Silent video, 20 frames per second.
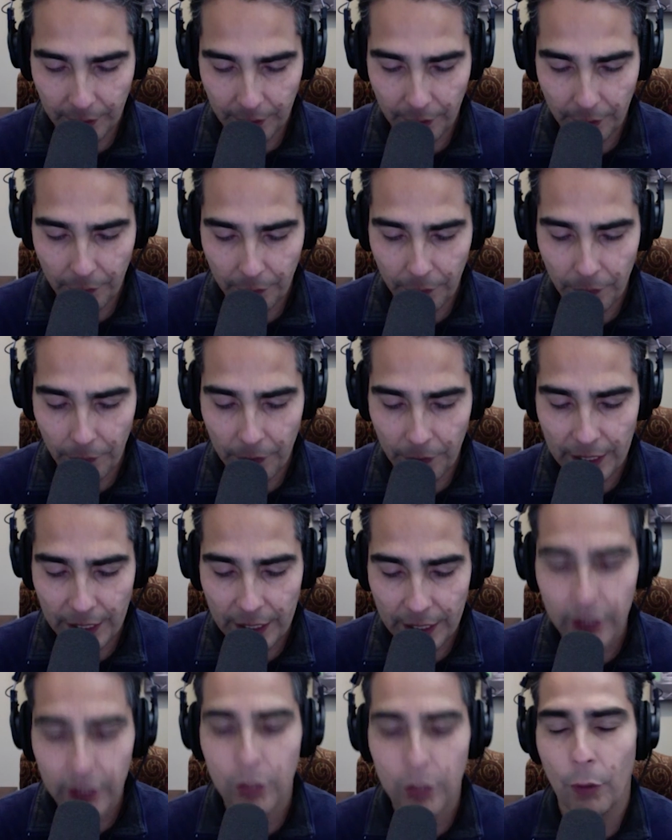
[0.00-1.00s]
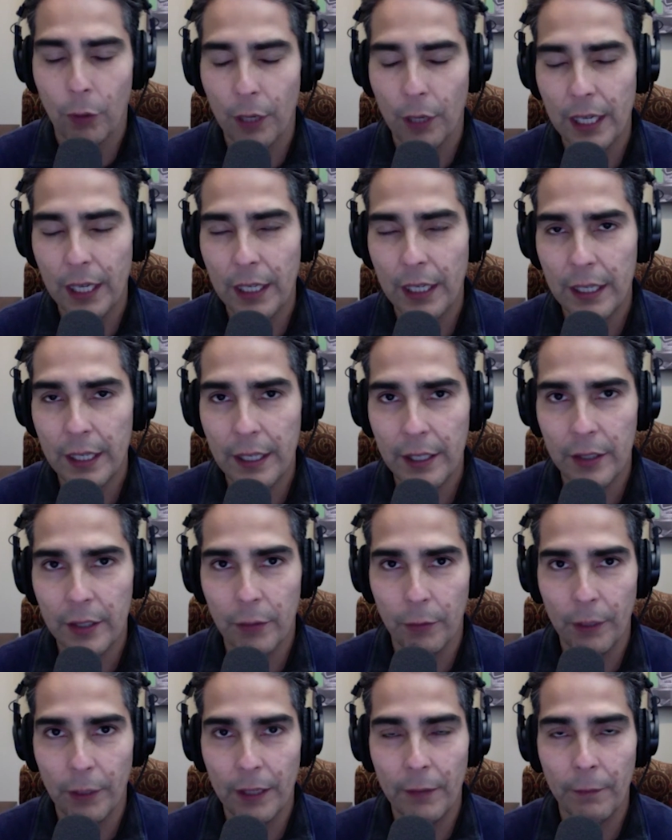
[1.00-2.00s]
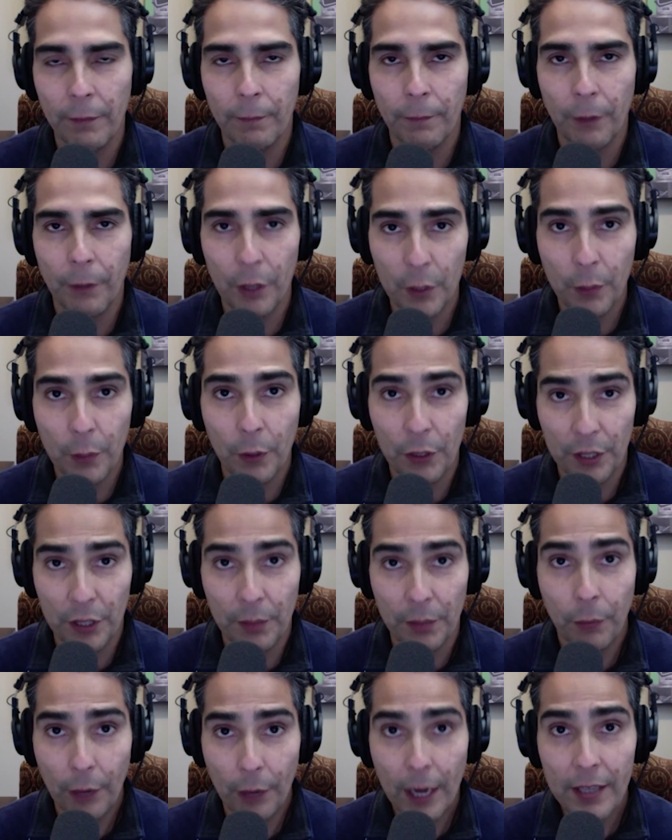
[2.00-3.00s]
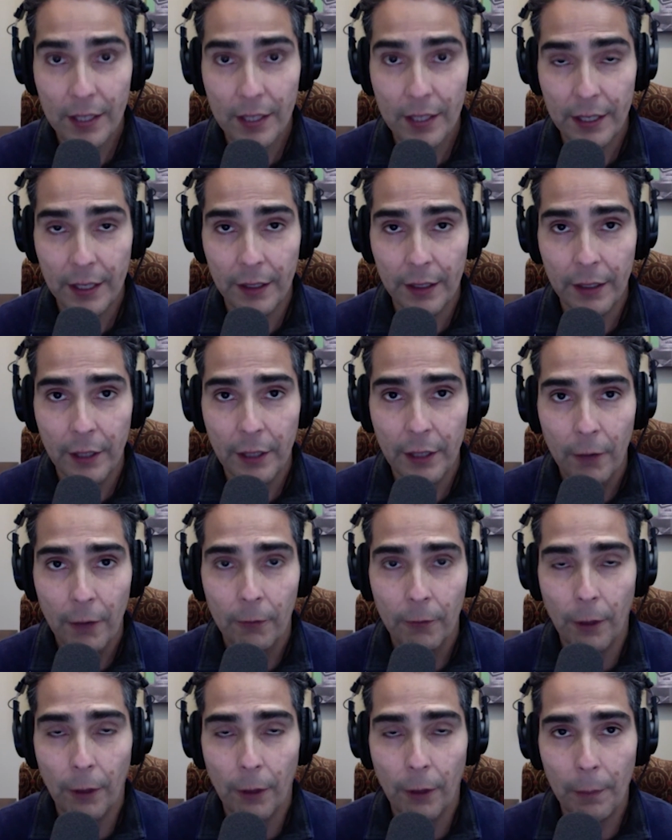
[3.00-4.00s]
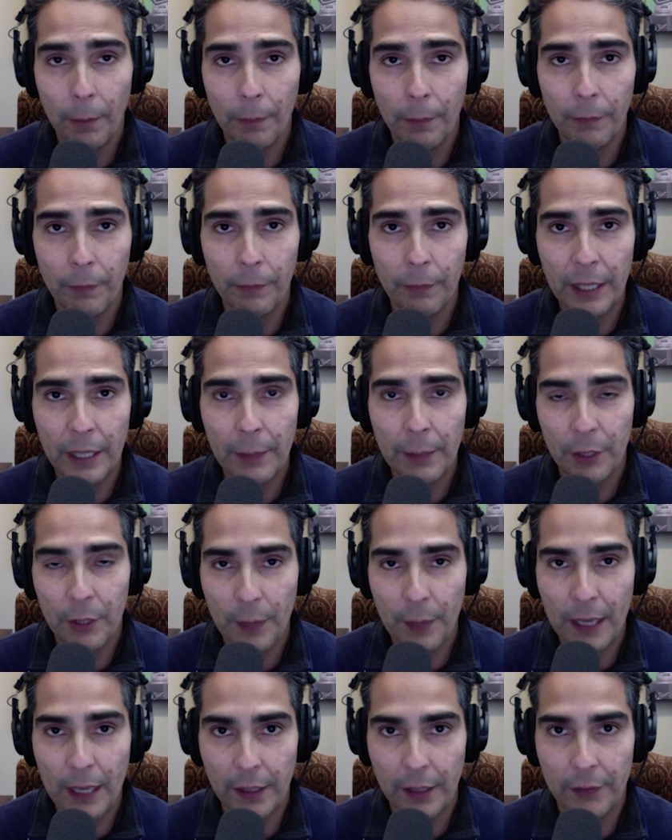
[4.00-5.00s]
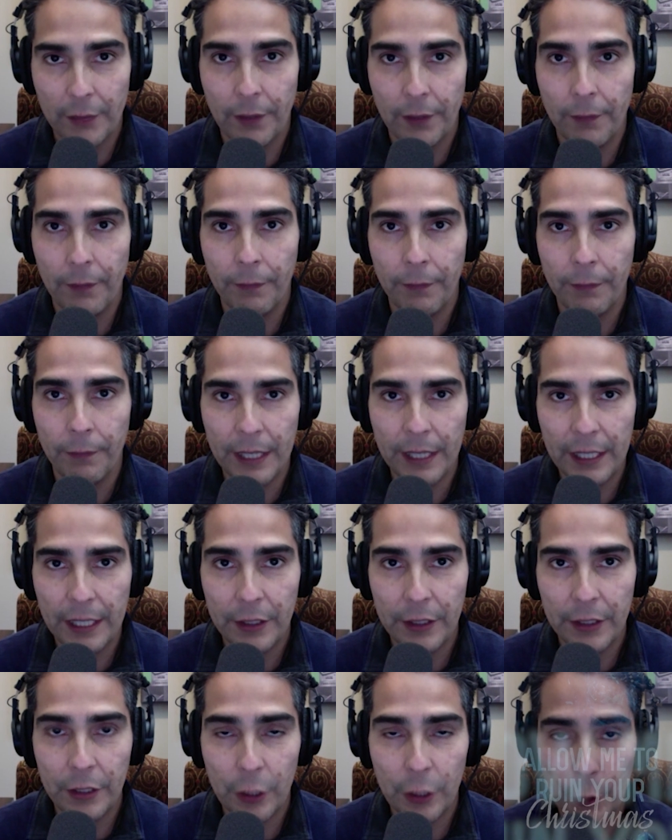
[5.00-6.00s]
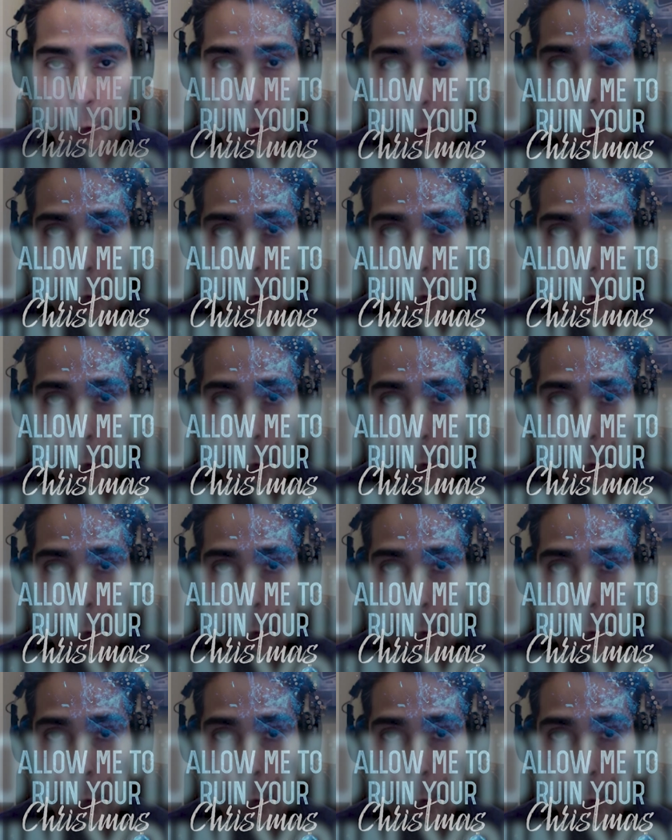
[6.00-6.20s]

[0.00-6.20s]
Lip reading: the story is written first person present from the perspectives of the two